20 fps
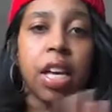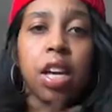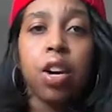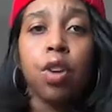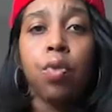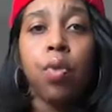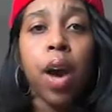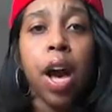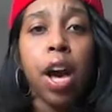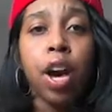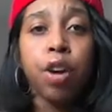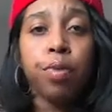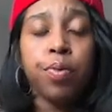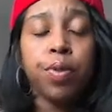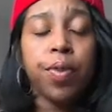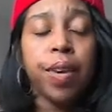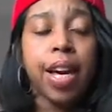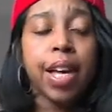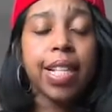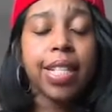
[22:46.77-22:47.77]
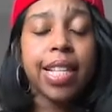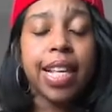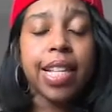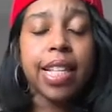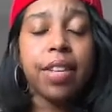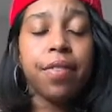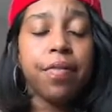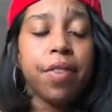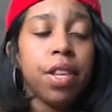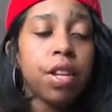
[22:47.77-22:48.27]
Well, I hope you guys liked
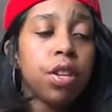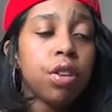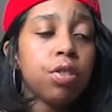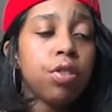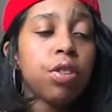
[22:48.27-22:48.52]
the video.